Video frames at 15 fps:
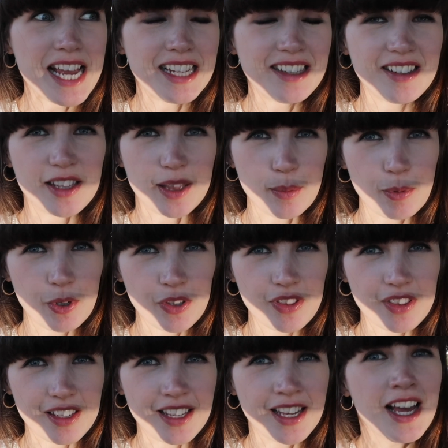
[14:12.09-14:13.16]
18th
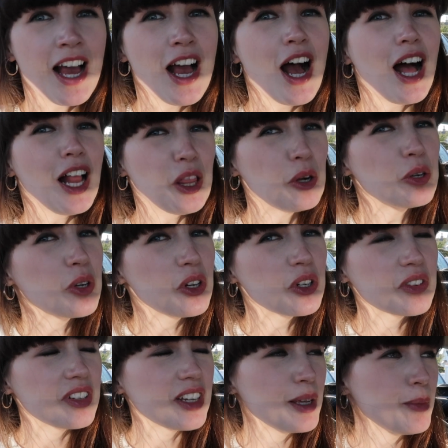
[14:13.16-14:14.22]
birthday a
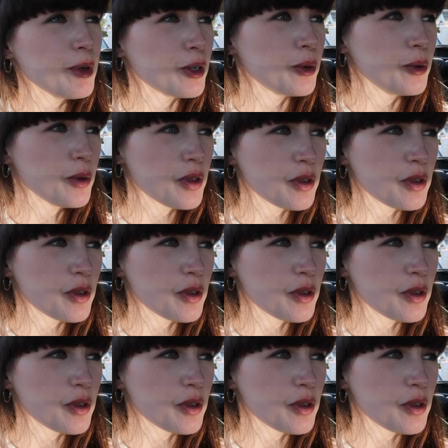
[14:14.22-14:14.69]
long time ago.